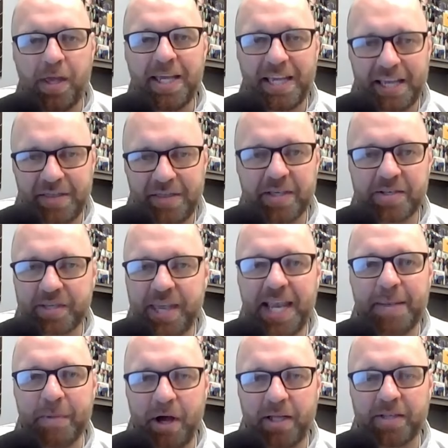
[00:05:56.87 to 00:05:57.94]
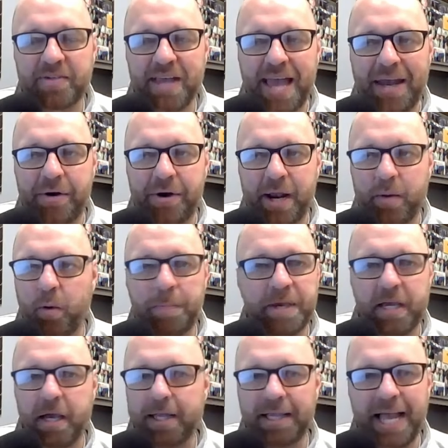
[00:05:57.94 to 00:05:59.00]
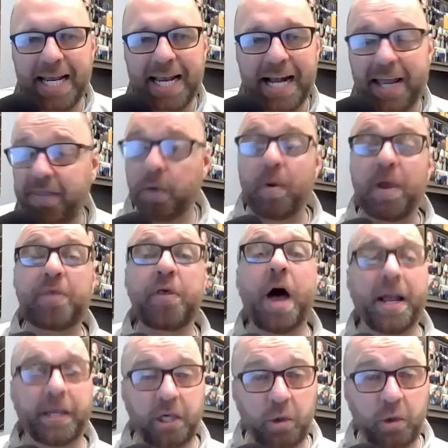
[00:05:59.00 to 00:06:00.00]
in this game on Saturday will be unlike anything we thought yeah.